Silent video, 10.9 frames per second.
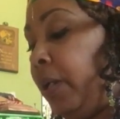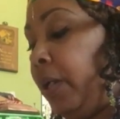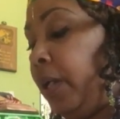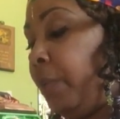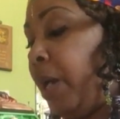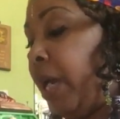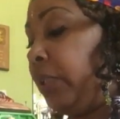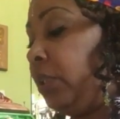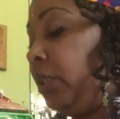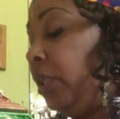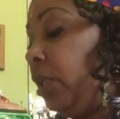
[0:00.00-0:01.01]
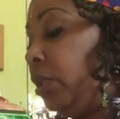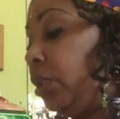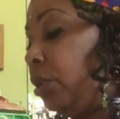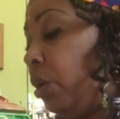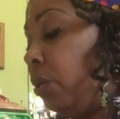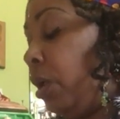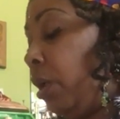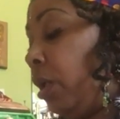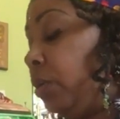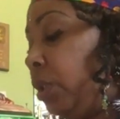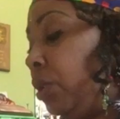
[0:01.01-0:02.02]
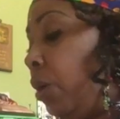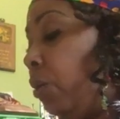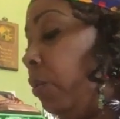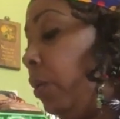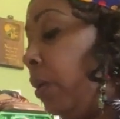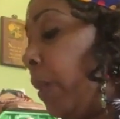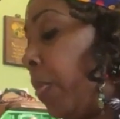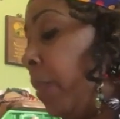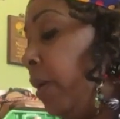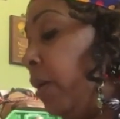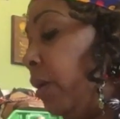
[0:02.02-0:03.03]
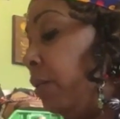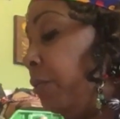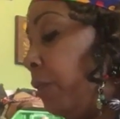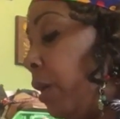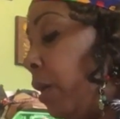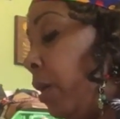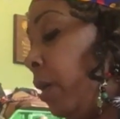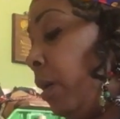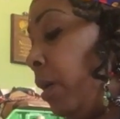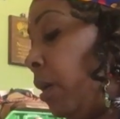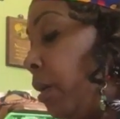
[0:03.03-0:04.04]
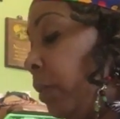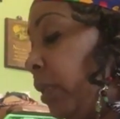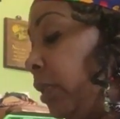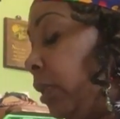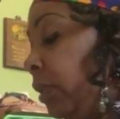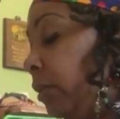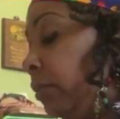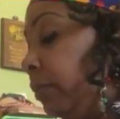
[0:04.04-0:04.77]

and I'm actually going to sew from, let's see,